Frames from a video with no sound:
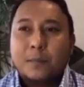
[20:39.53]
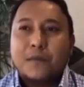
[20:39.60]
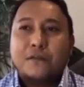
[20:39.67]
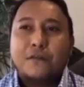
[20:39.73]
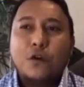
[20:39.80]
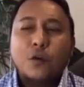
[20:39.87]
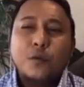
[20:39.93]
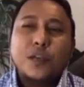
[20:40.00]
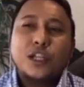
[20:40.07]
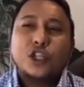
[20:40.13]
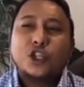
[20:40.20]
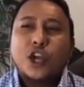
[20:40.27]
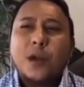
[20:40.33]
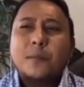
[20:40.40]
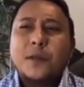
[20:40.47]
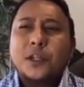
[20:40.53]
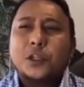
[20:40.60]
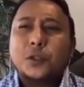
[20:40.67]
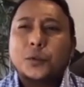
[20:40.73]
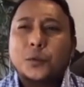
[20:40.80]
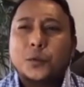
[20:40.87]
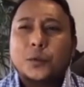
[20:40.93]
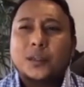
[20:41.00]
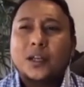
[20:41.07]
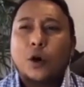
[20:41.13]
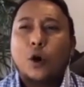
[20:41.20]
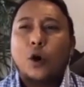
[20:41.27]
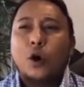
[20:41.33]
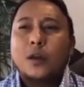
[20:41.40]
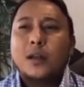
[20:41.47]
Before we jump into the
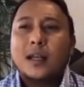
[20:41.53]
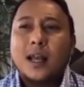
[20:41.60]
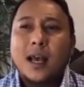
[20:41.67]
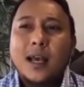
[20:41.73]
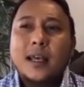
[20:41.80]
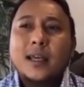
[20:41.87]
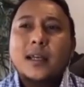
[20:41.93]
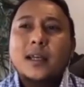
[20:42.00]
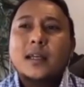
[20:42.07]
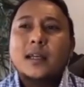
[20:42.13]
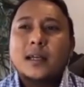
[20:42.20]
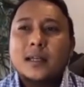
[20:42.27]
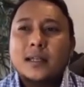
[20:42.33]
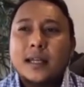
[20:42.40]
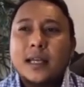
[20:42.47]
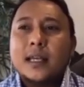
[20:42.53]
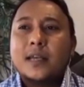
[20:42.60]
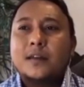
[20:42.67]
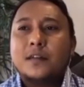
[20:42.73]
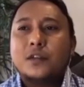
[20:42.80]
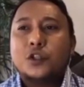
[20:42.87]
online learning